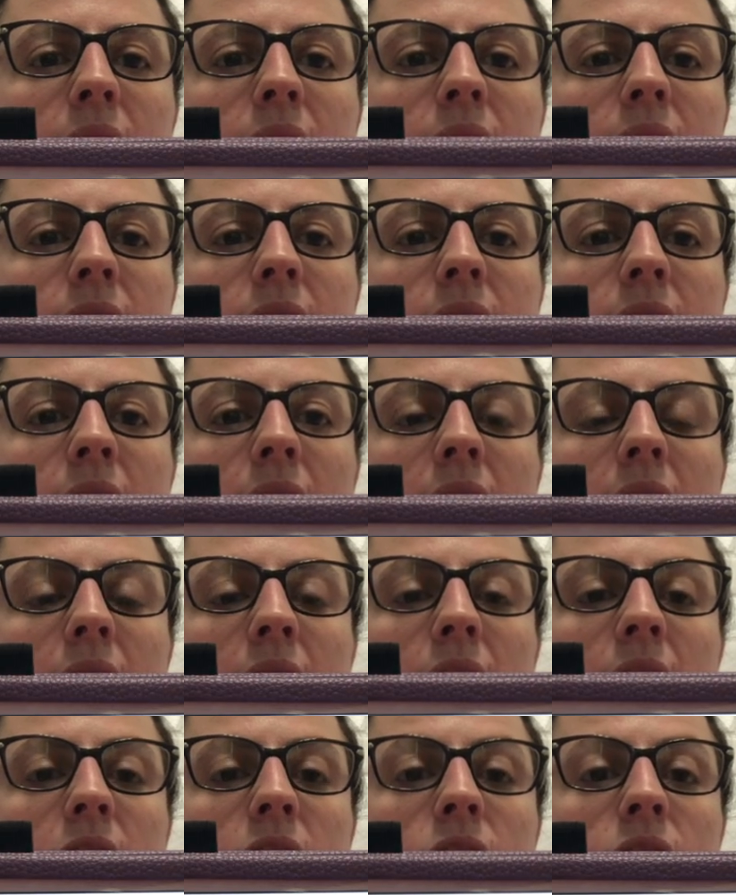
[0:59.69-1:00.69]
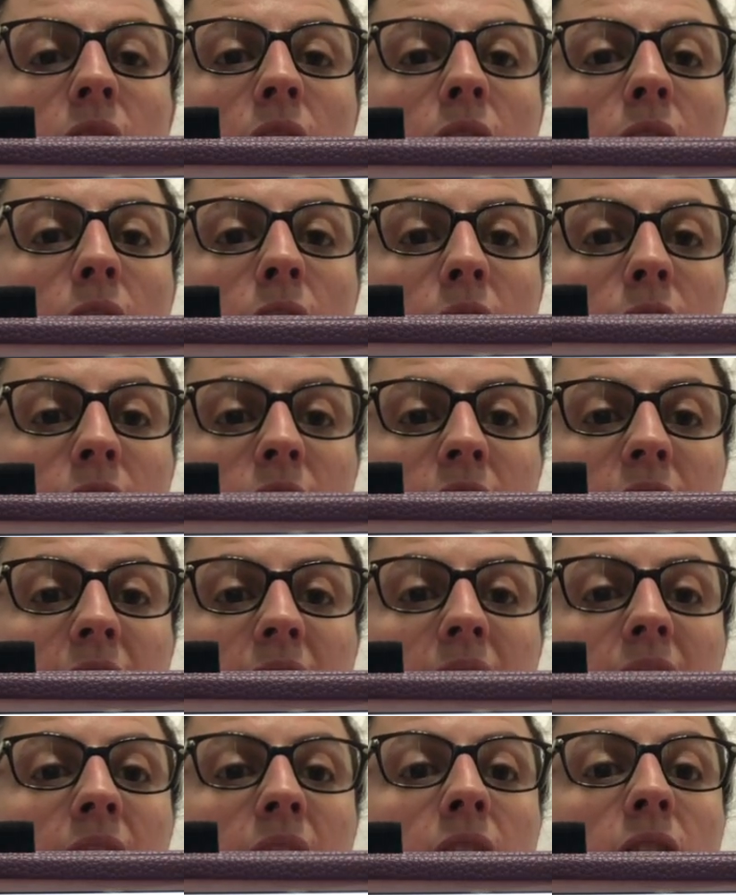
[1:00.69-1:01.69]
Stage
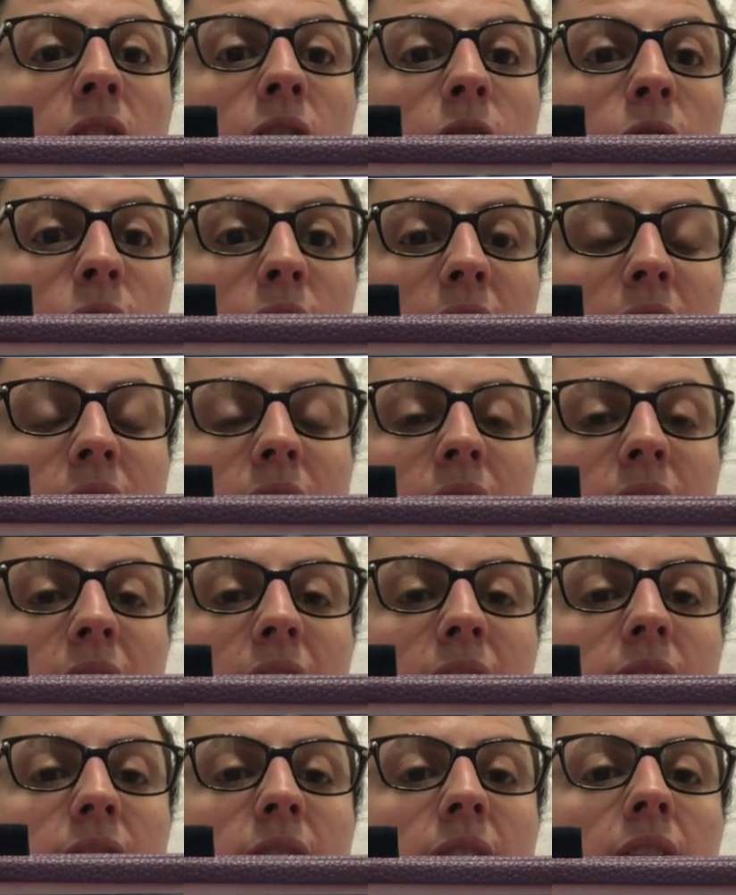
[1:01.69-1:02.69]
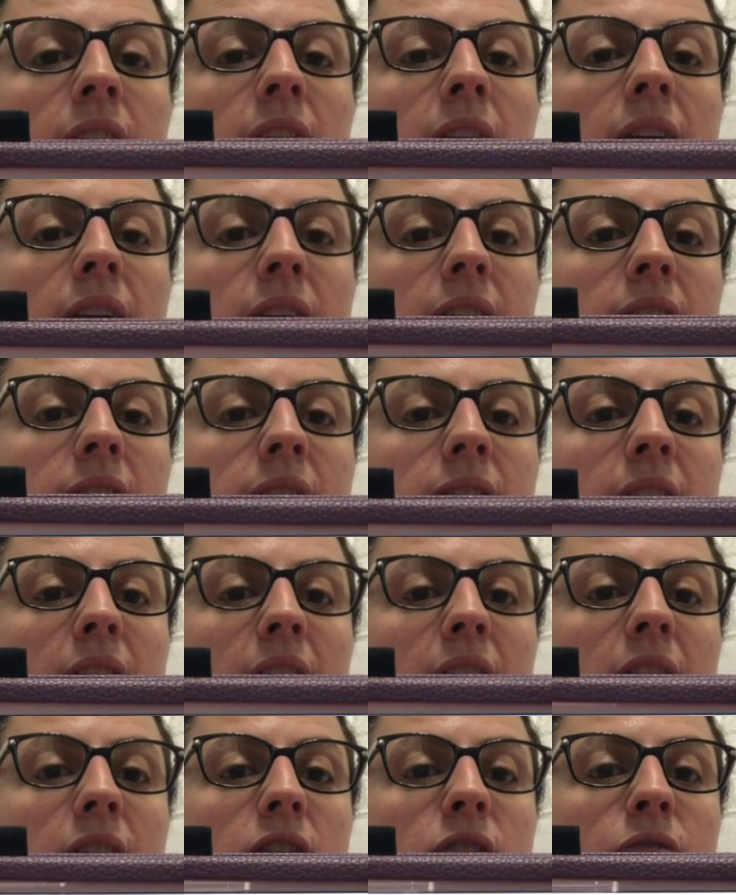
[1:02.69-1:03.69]
3, chrysalis. And
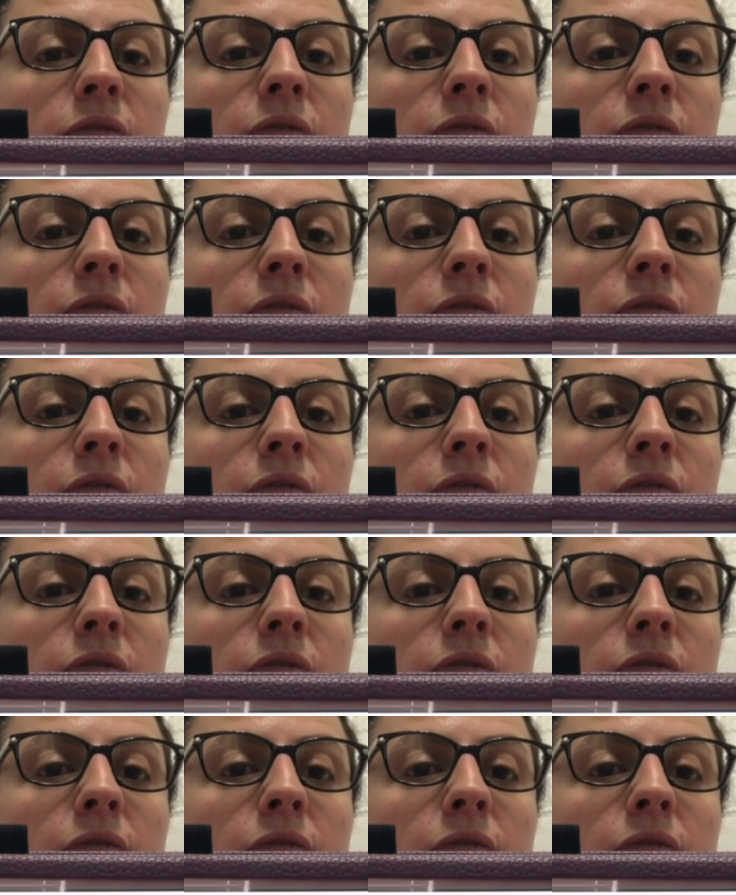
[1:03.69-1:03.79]
stage